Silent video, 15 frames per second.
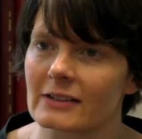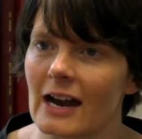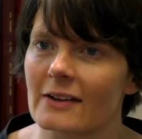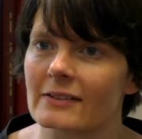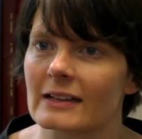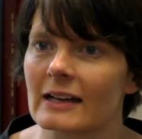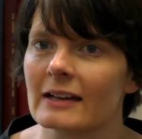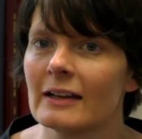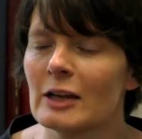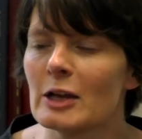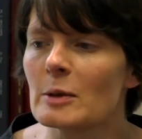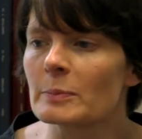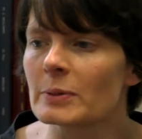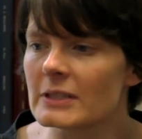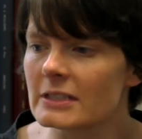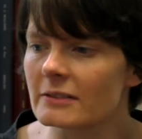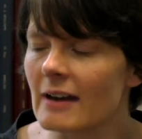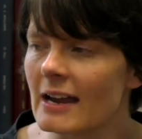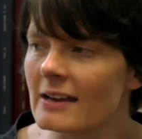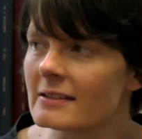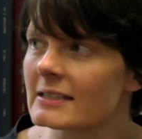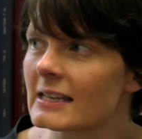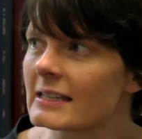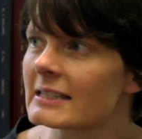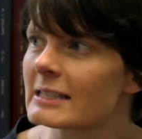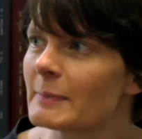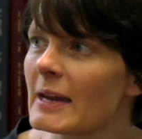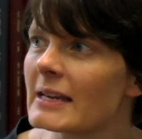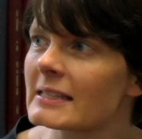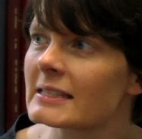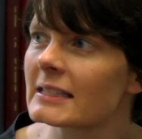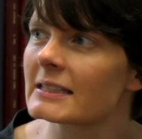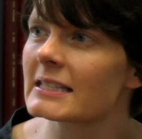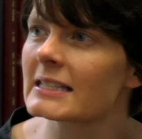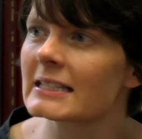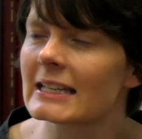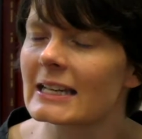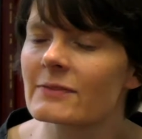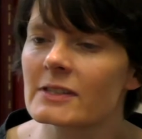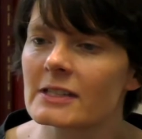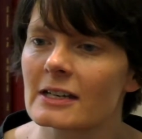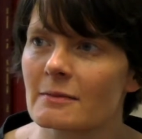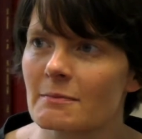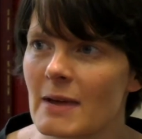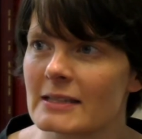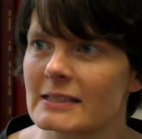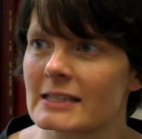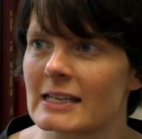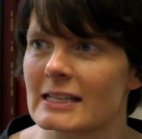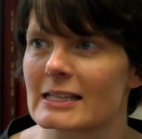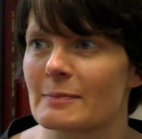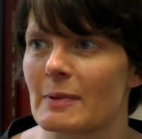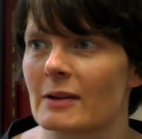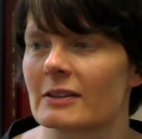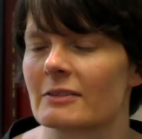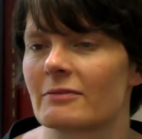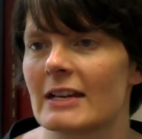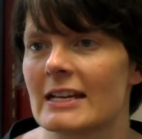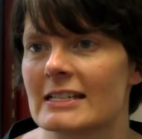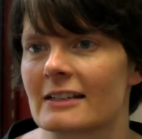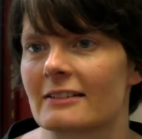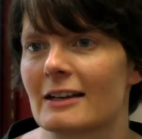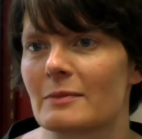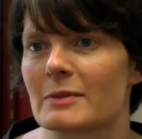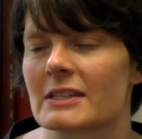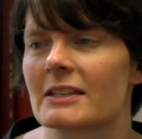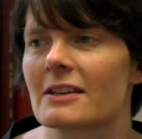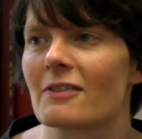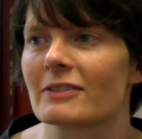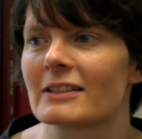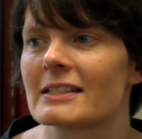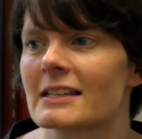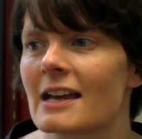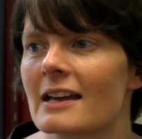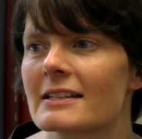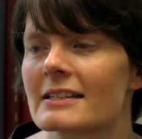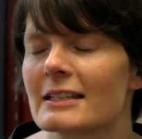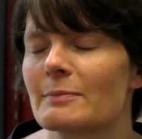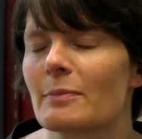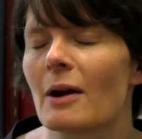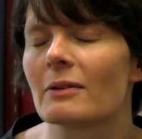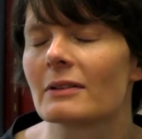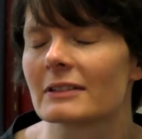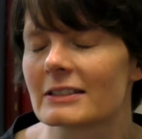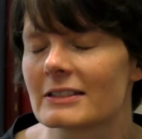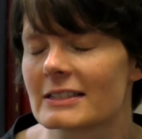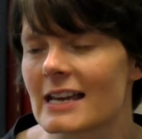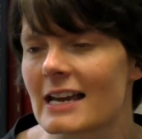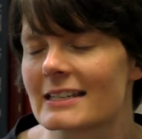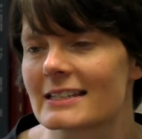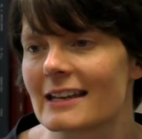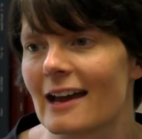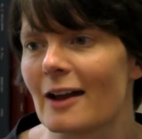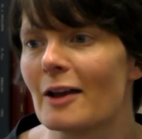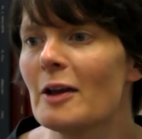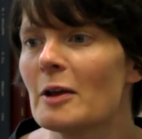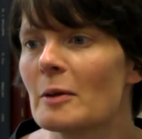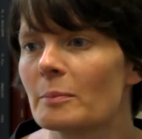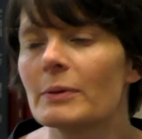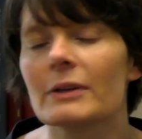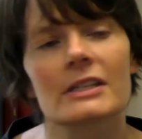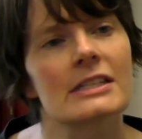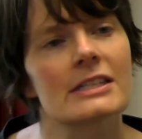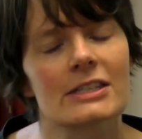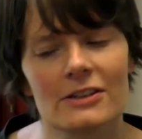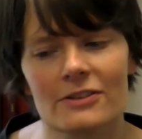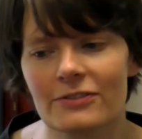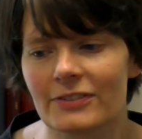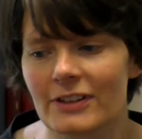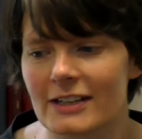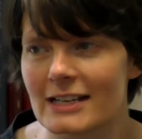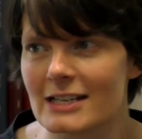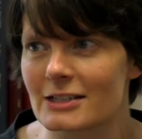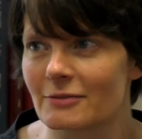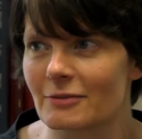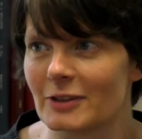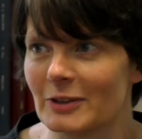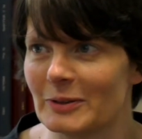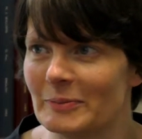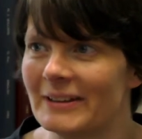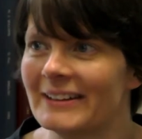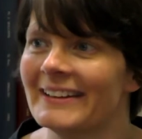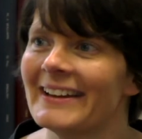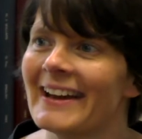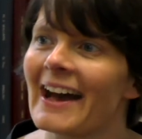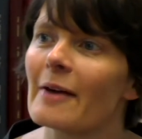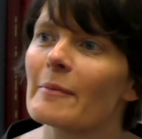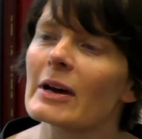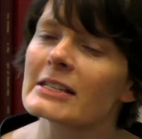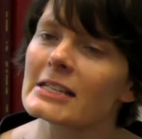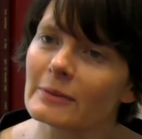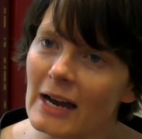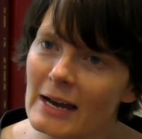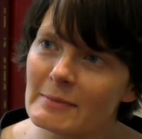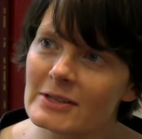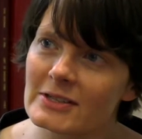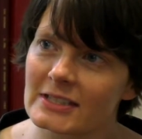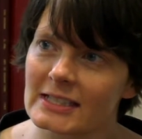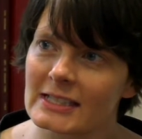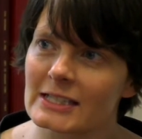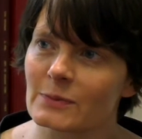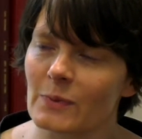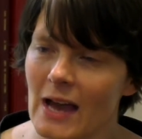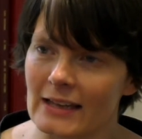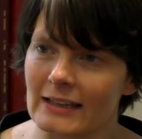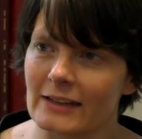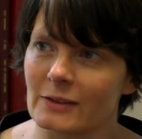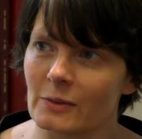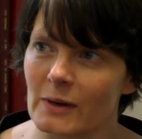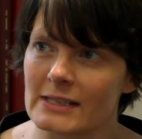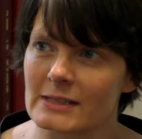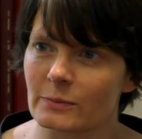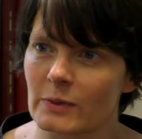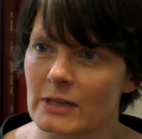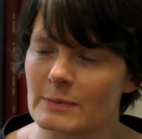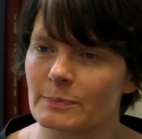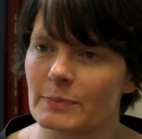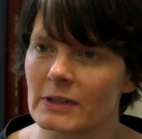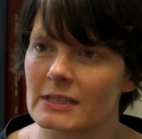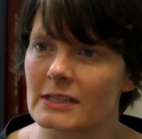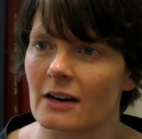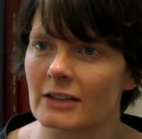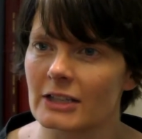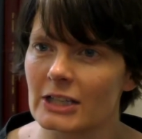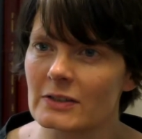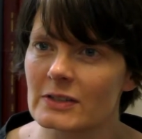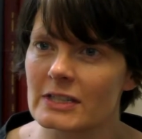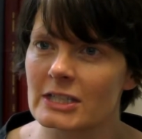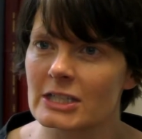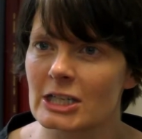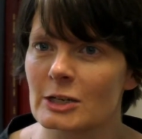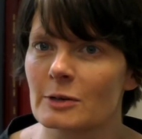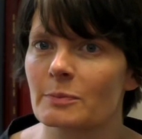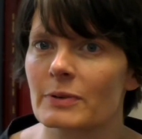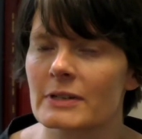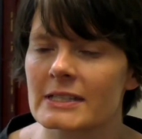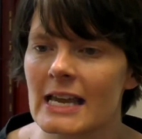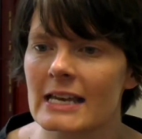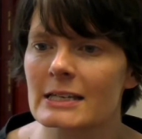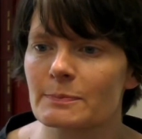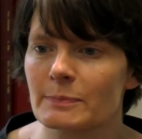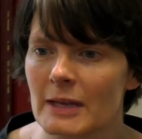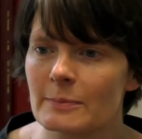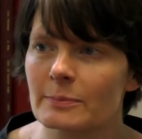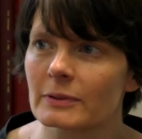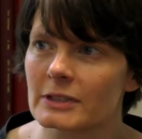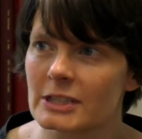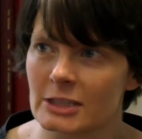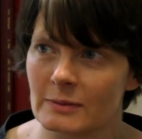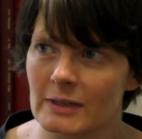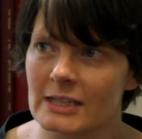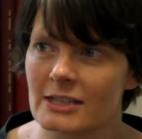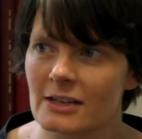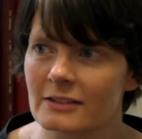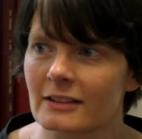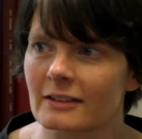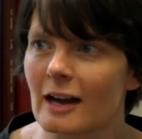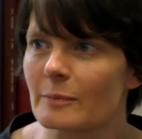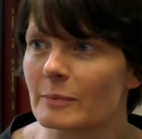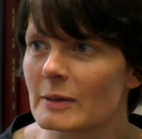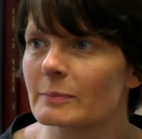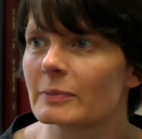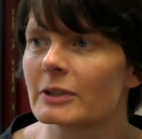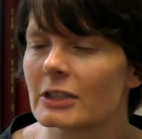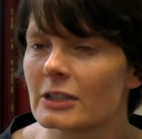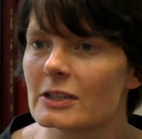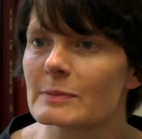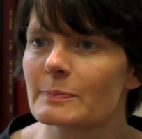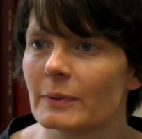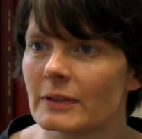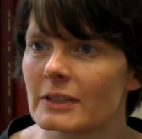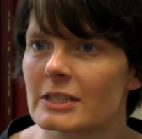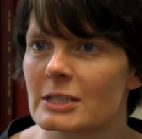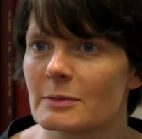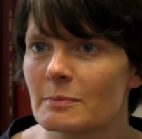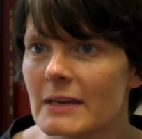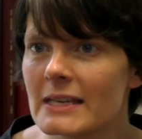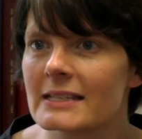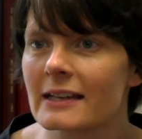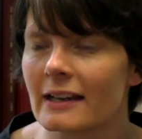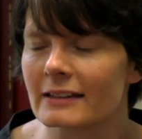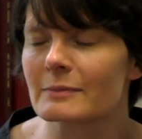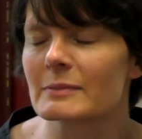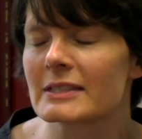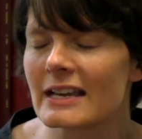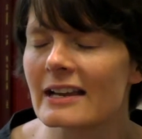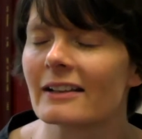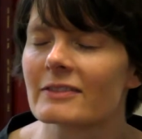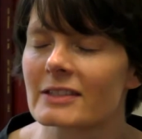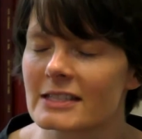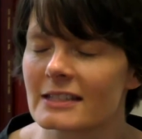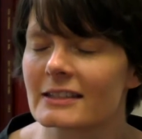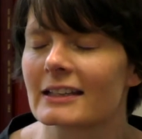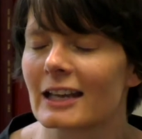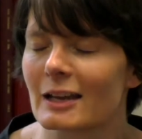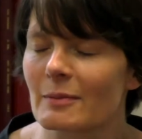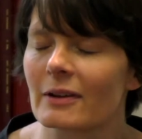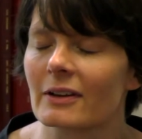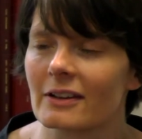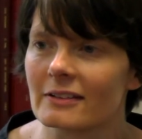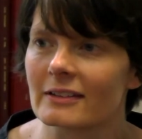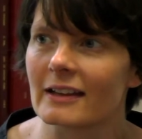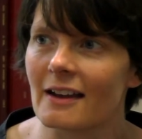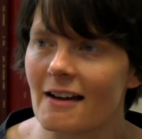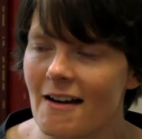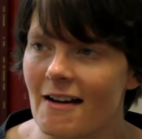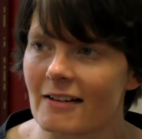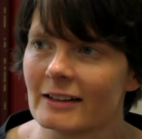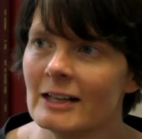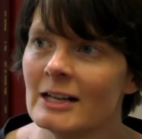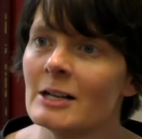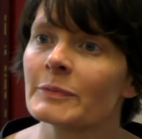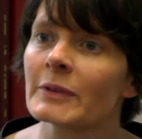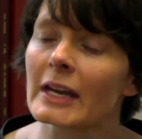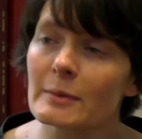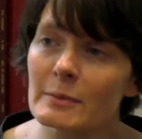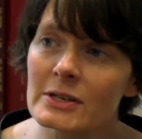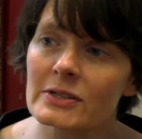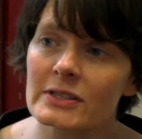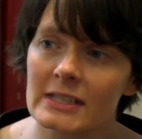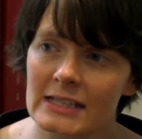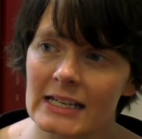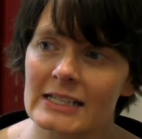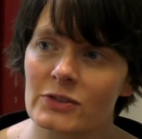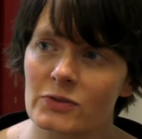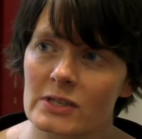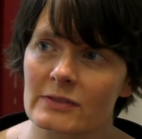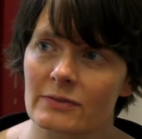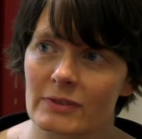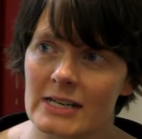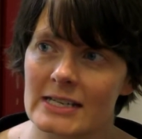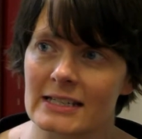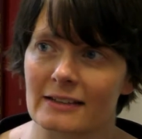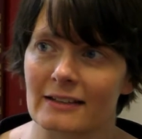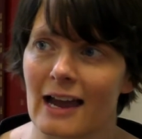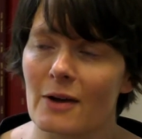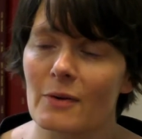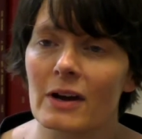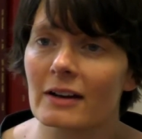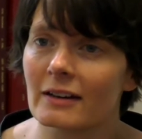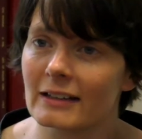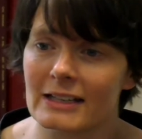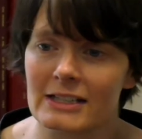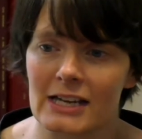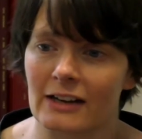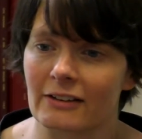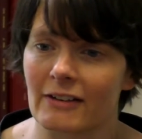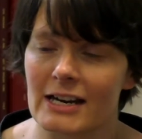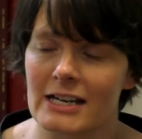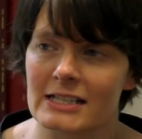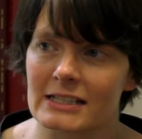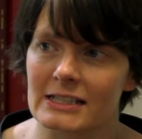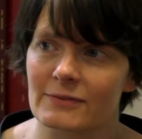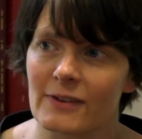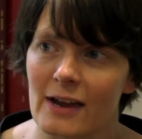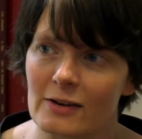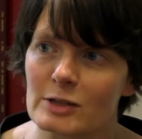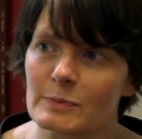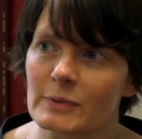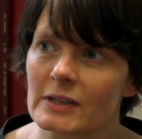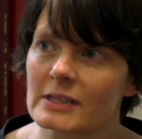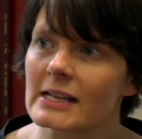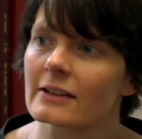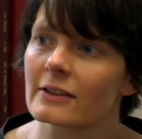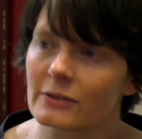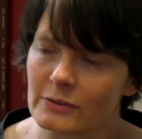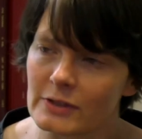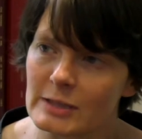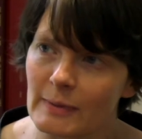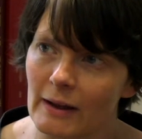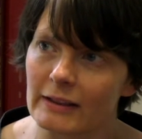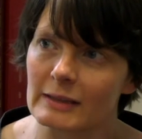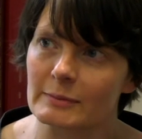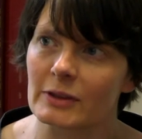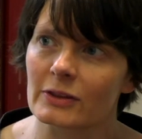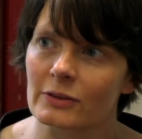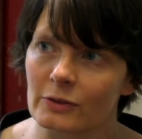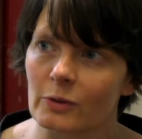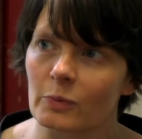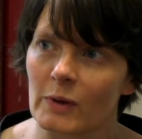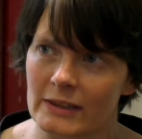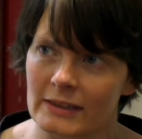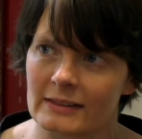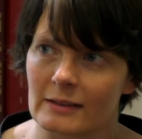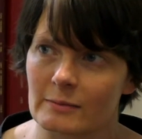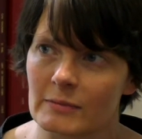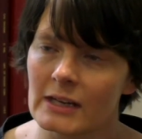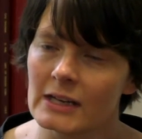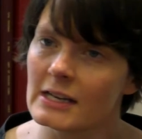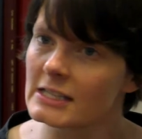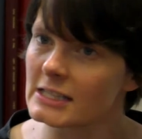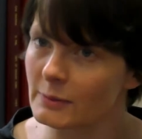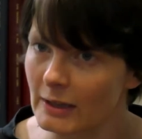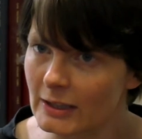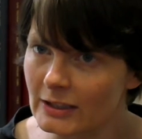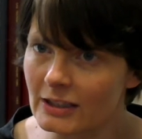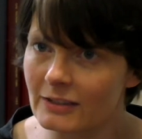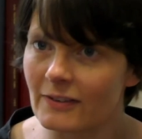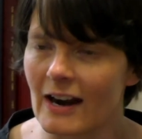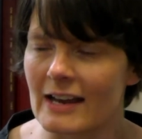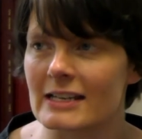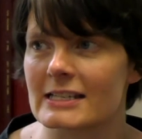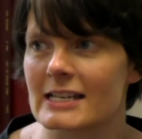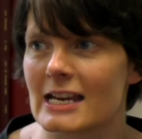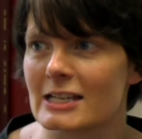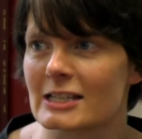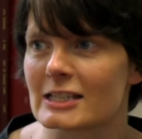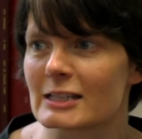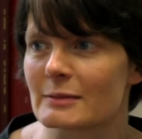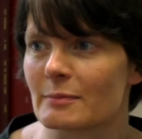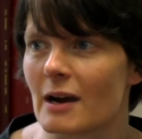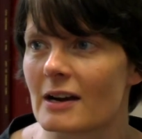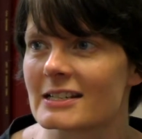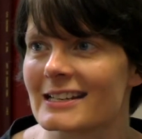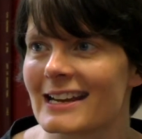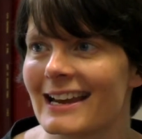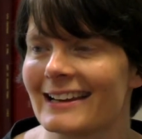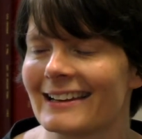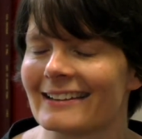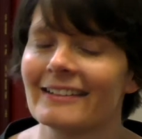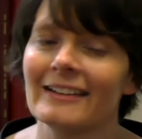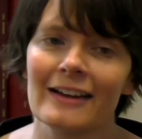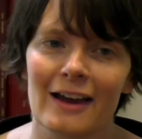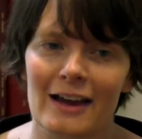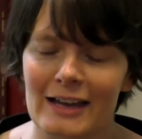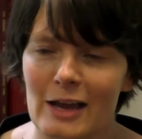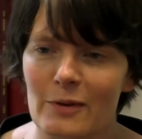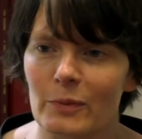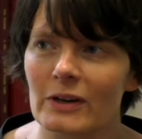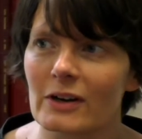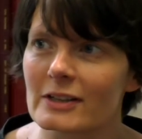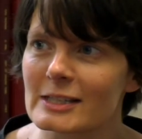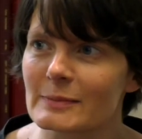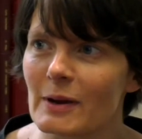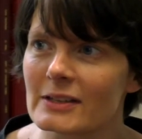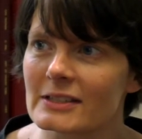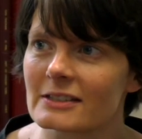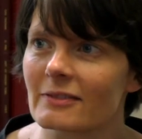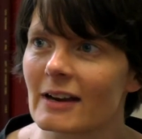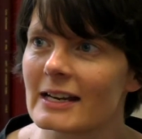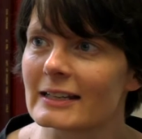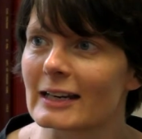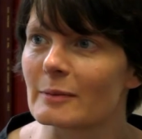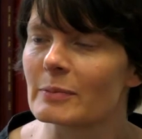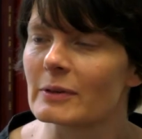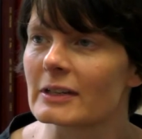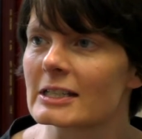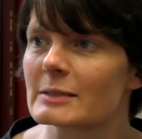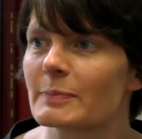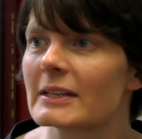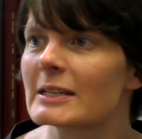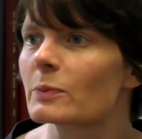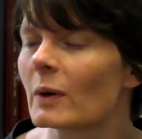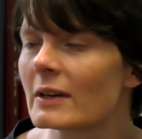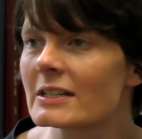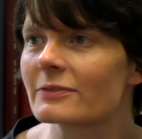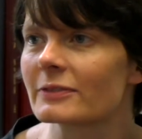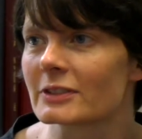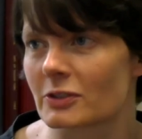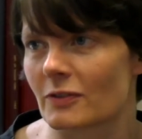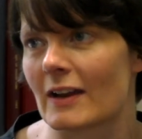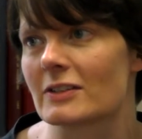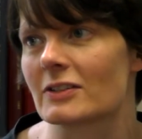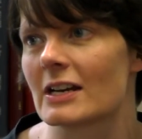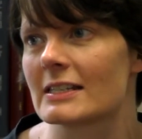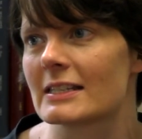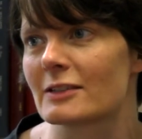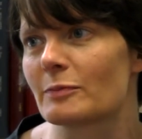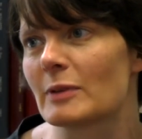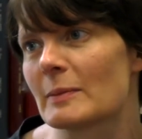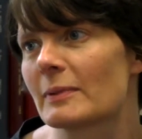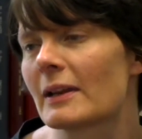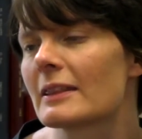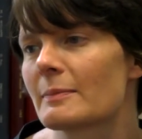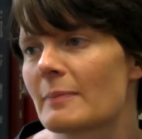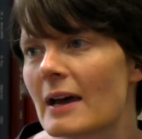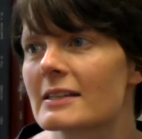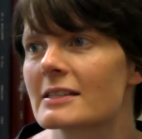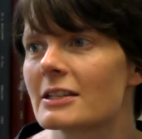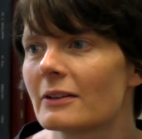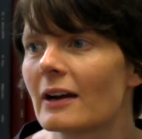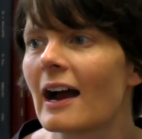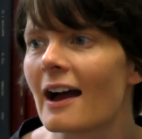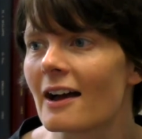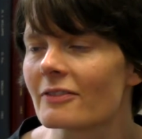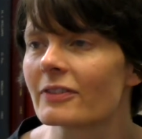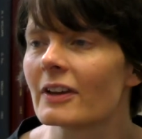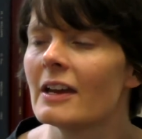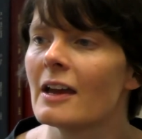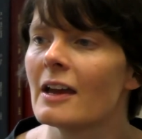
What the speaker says: or how they're put around in space to just give certain messages about the reader. It was the novelist Anthony Powell who said, books do furnish a room. And so I'm interested as well in the ways in which books are used to present people to each other, and people use books to mediate themselves and to think about who they are. And I'm interested in histories of reading, how earlier generations found books and thought about them and thought with them. So I look for annotations and marginalia. Again, we're not supposed to write in our books, but it's wonderful to find traces of people in the past who have,